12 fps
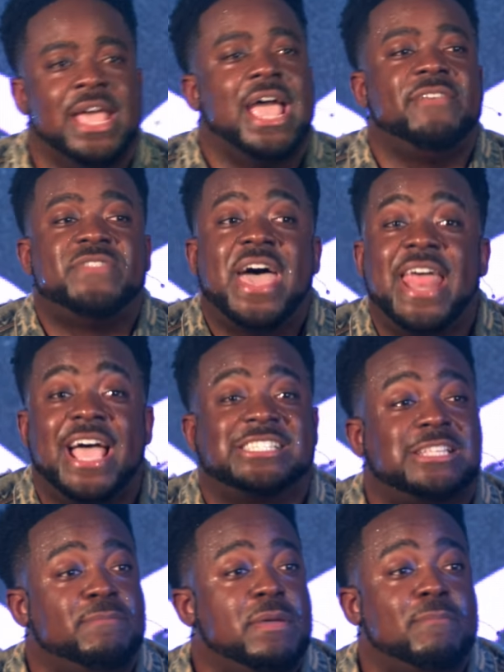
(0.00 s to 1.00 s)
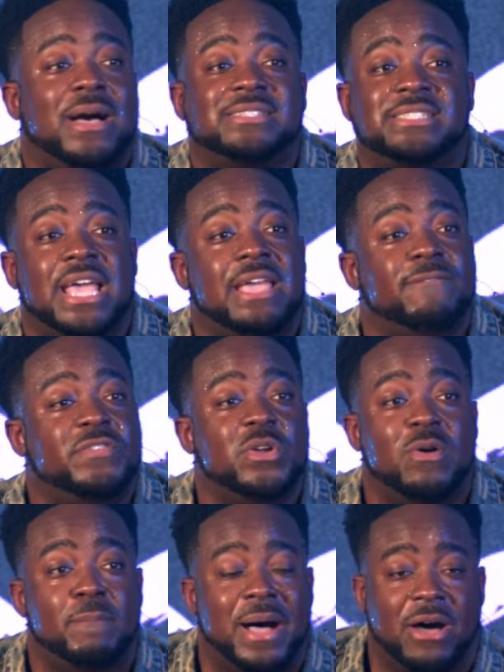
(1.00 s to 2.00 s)
And that has to be my same
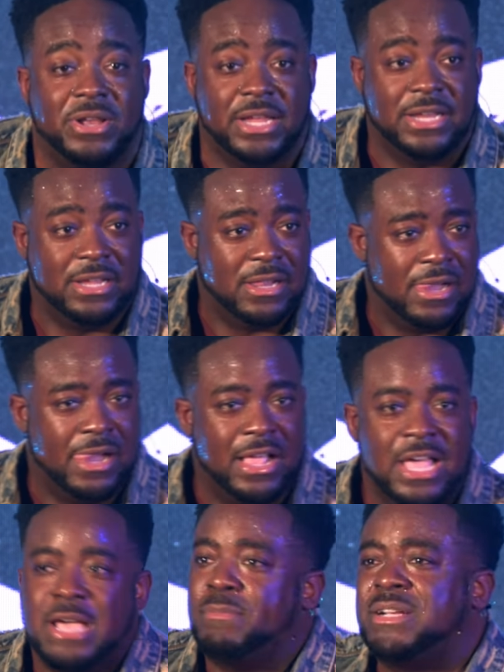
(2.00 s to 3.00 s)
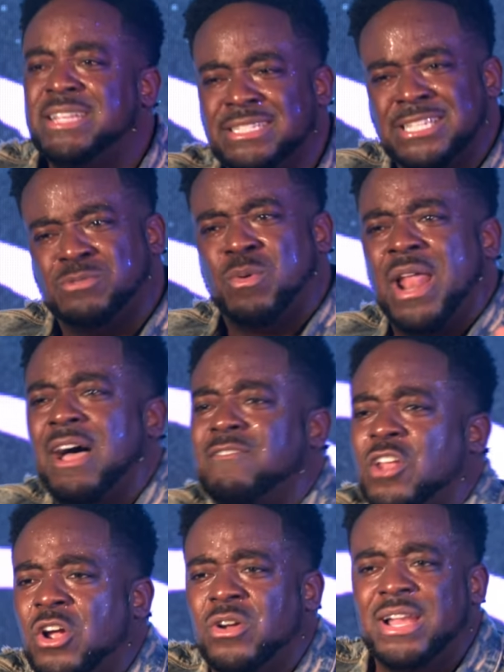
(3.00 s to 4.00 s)
view about it. But this is what I've
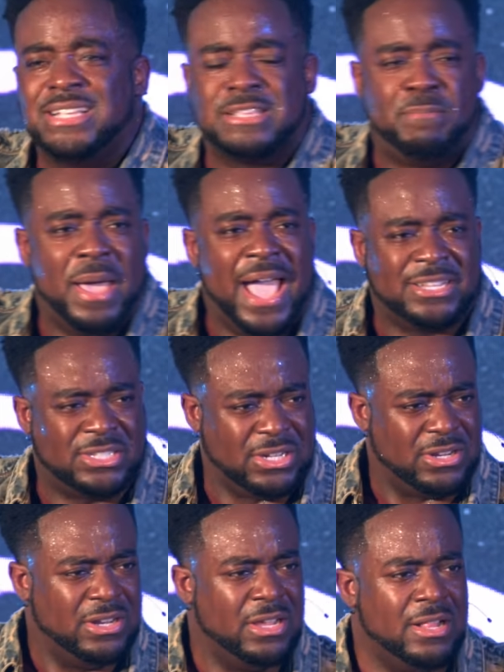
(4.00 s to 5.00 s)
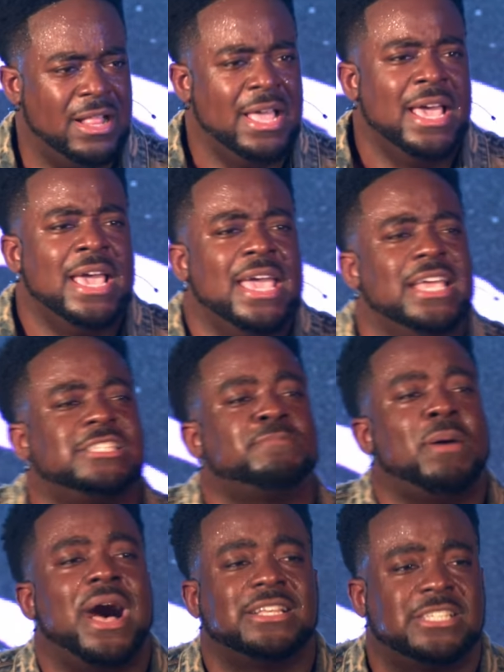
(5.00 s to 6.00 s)
learned as a pastor. It's
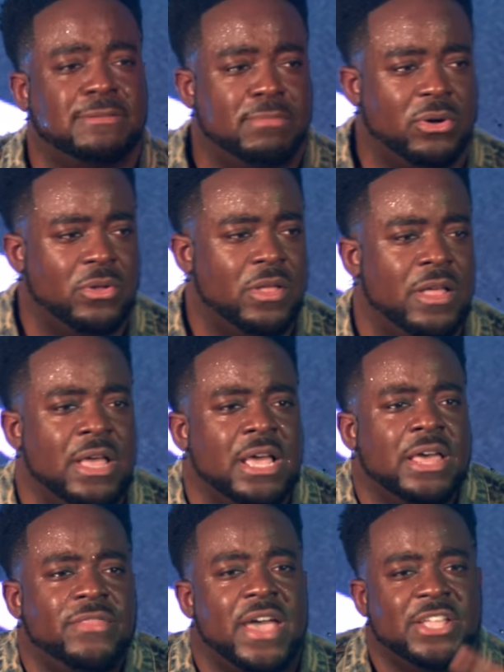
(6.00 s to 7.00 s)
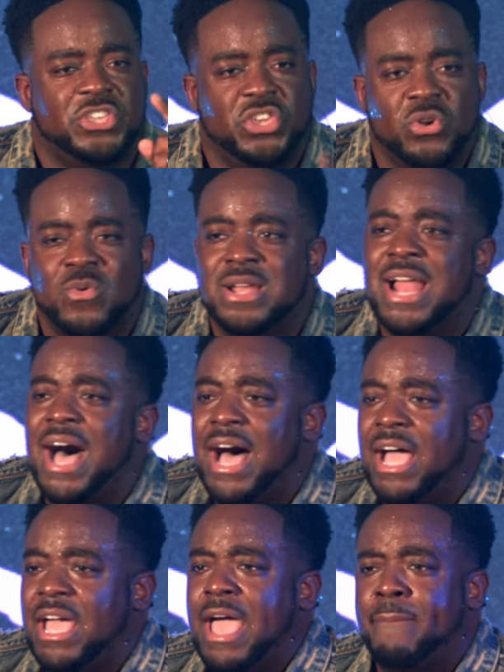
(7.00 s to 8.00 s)
possible that you and
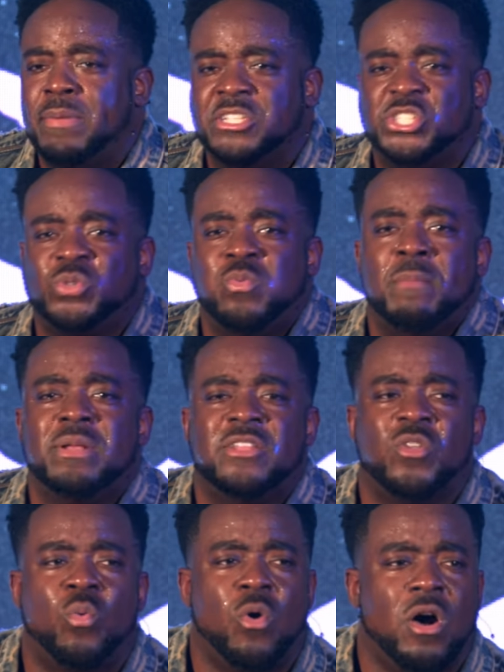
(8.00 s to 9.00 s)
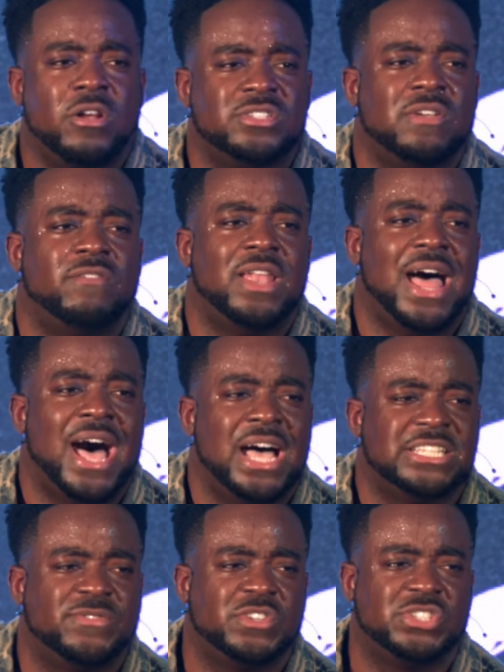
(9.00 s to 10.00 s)
I have been swimming in the waters of
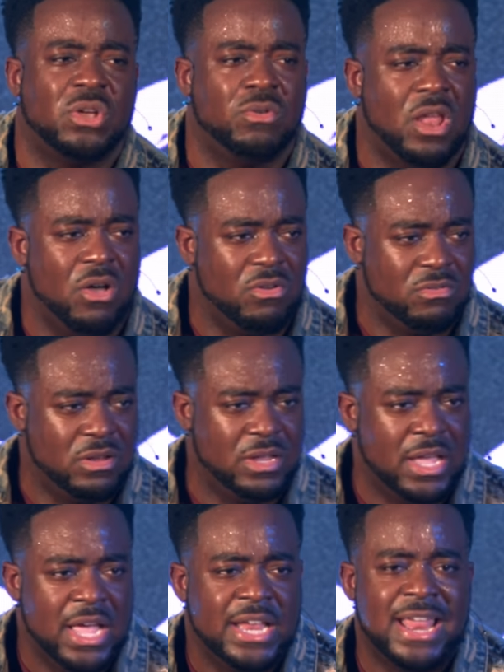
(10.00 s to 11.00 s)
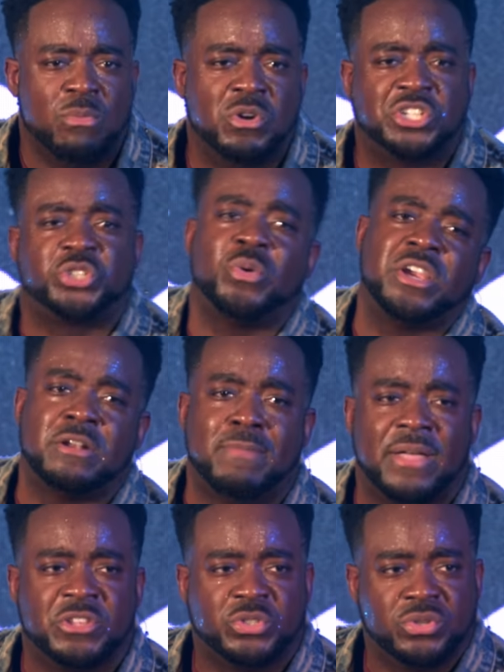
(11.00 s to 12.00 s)
lies for so long that we're triggered
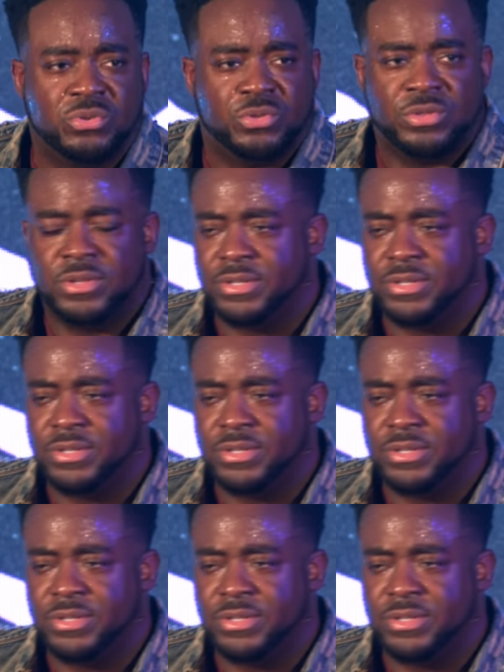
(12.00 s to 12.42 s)
by the truth.